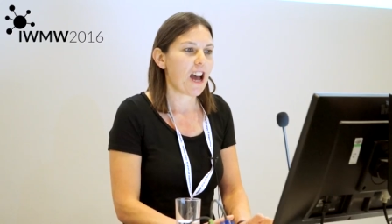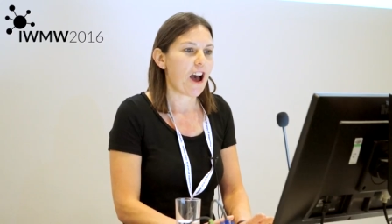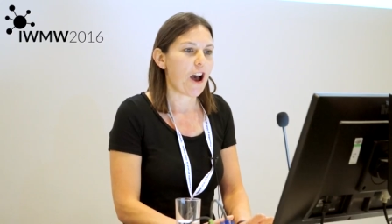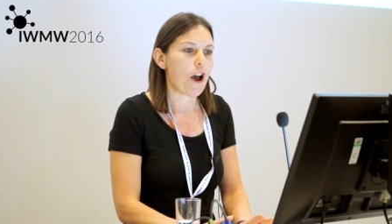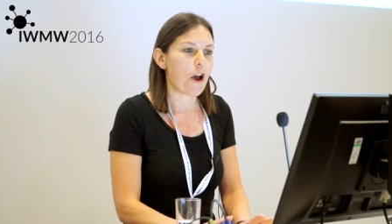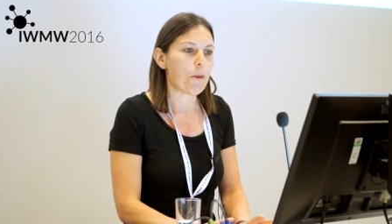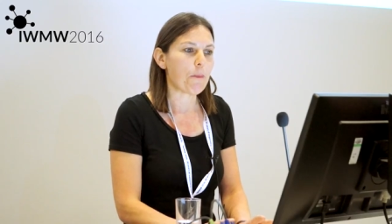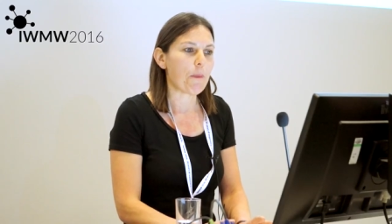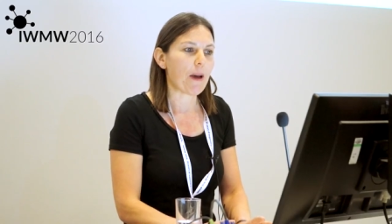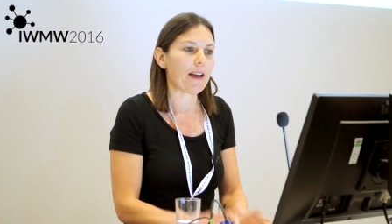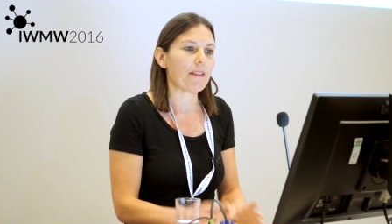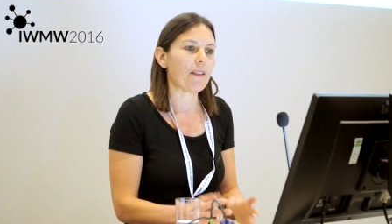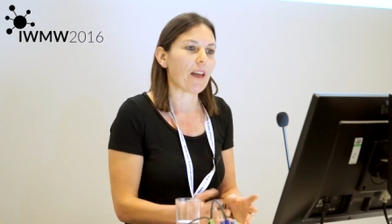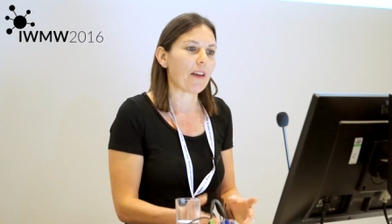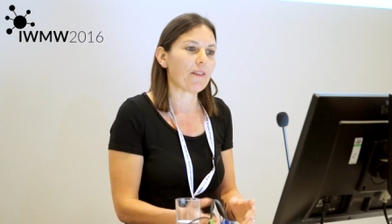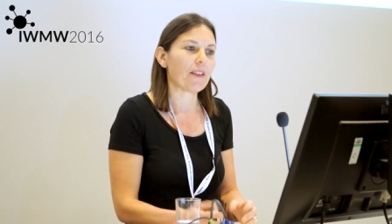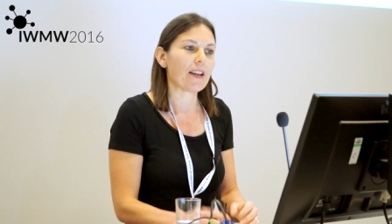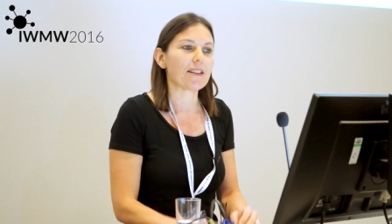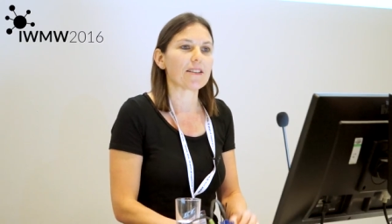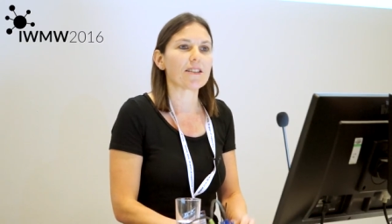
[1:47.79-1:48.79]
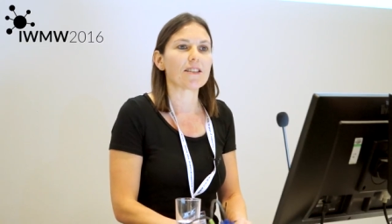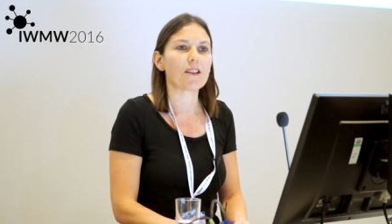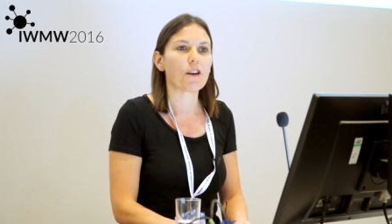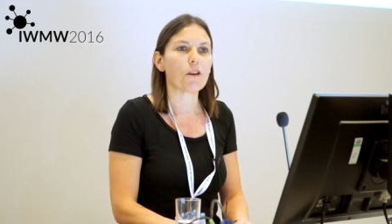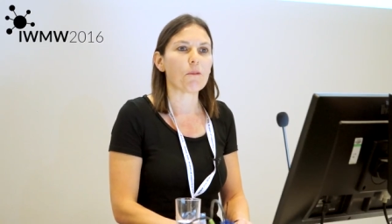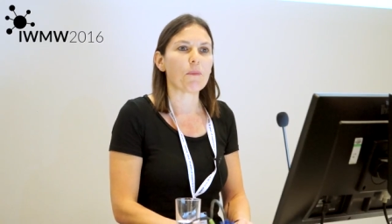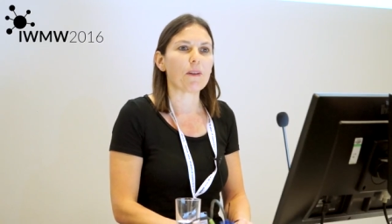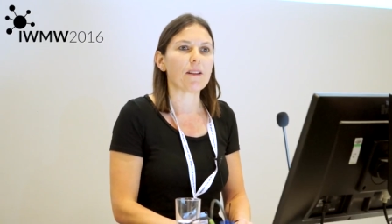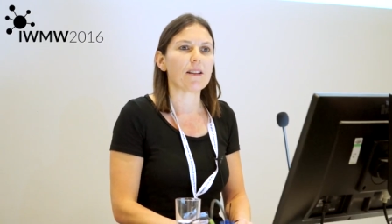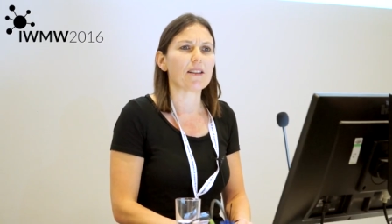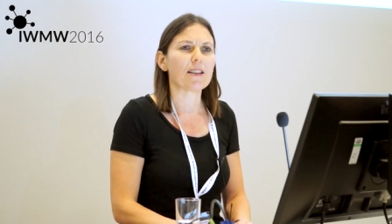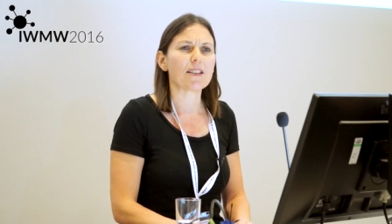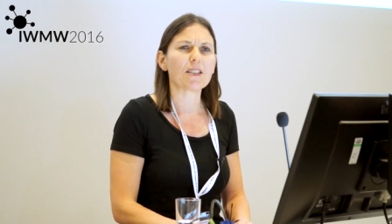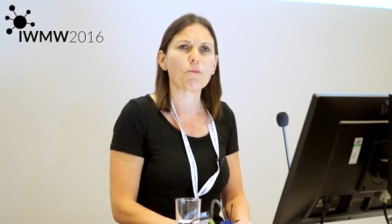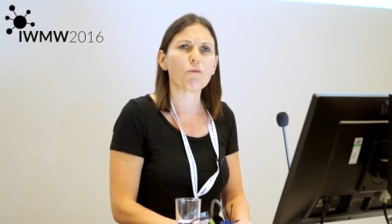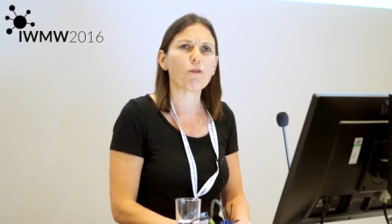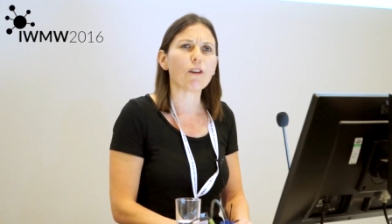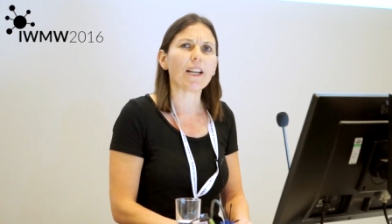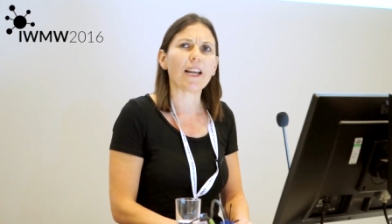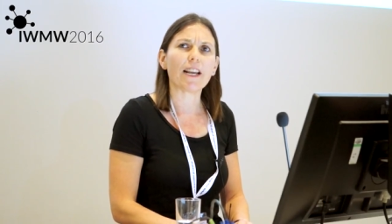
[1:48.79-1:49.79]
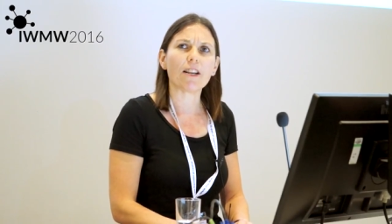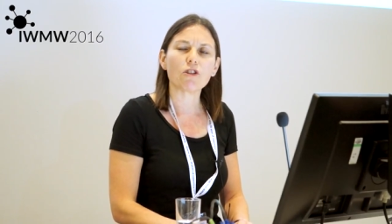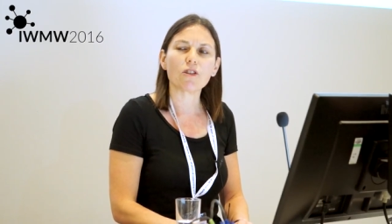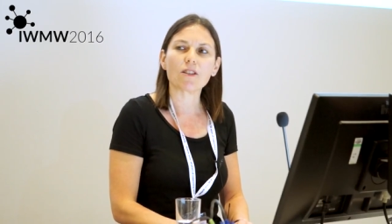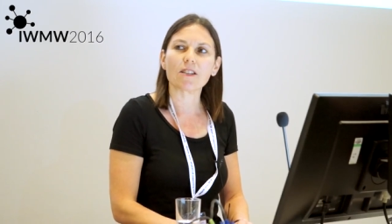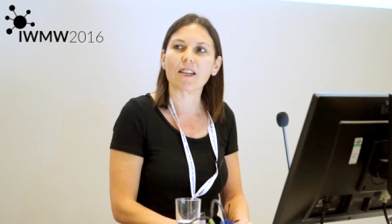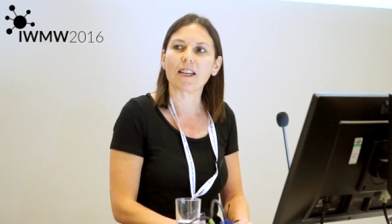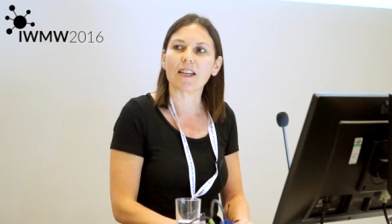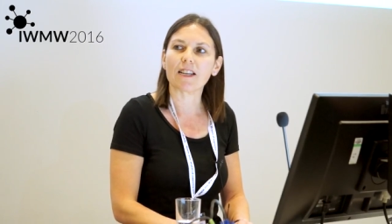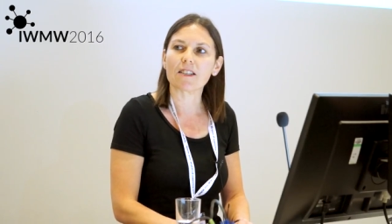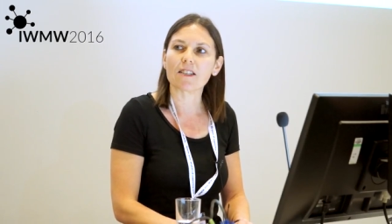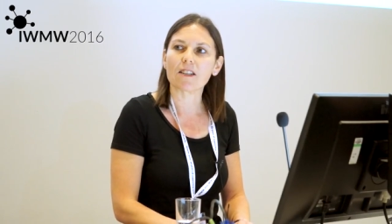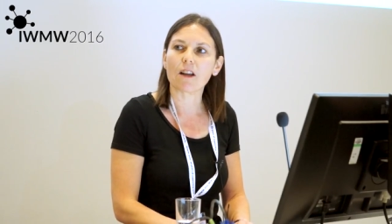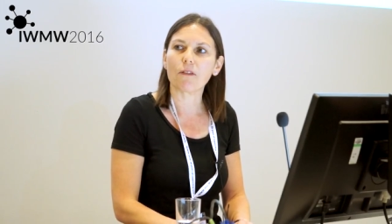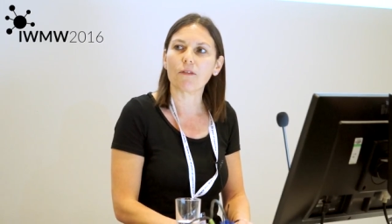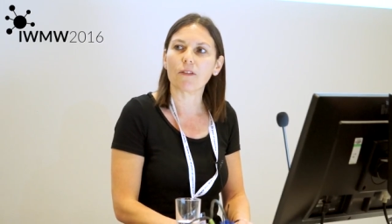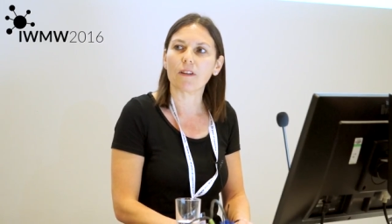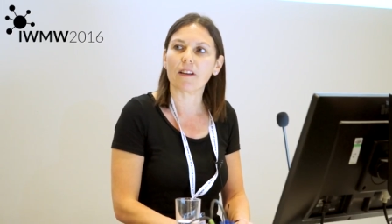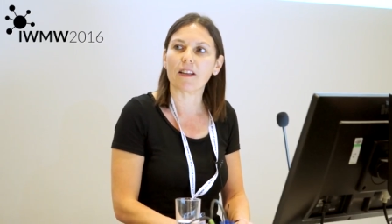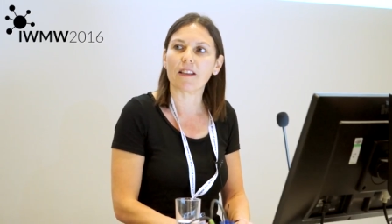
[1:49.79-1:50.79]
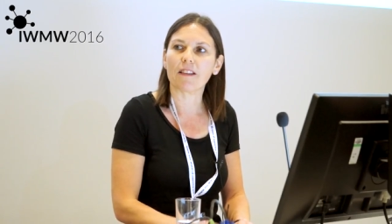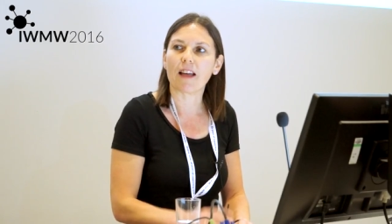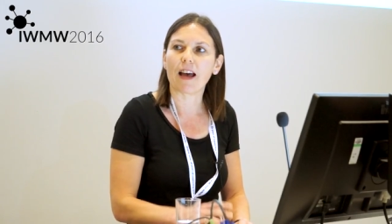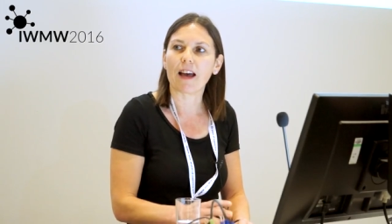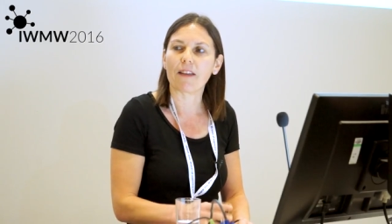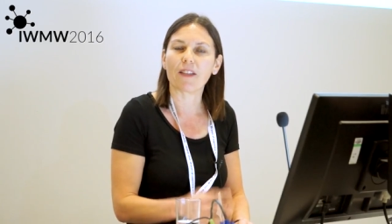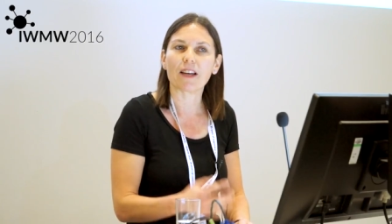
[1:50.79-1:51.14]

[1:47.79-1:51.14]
Um, and, and that's, um, there's some really interesting stuff in that,